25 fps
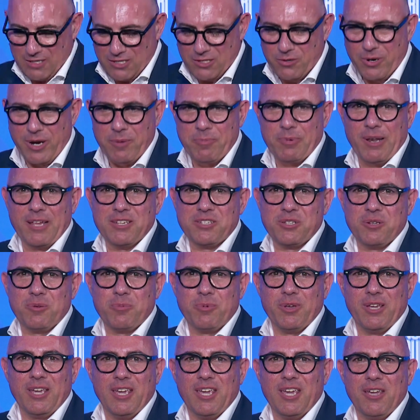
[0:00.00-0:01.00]
great pleasure to
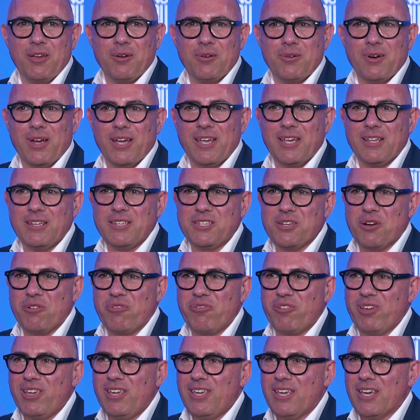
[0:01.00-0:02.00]
be here in
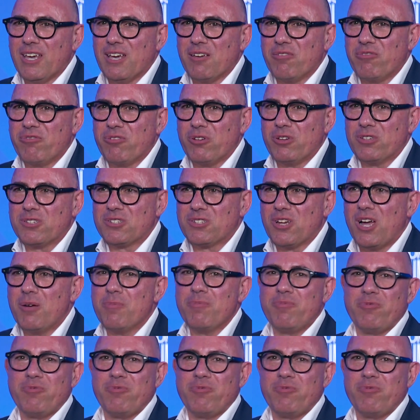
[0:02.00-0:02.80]
Delphi. First time.